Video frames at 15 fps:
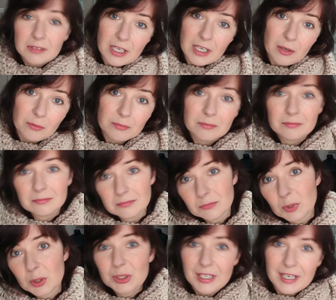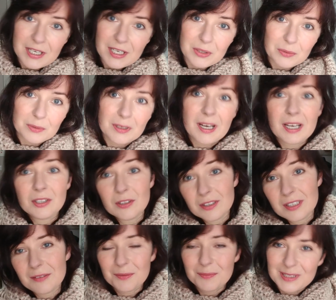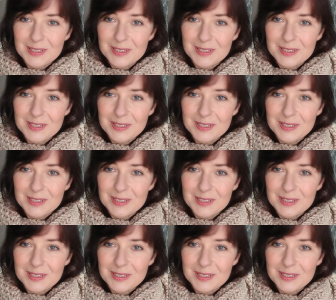you know, what should I do? I should knit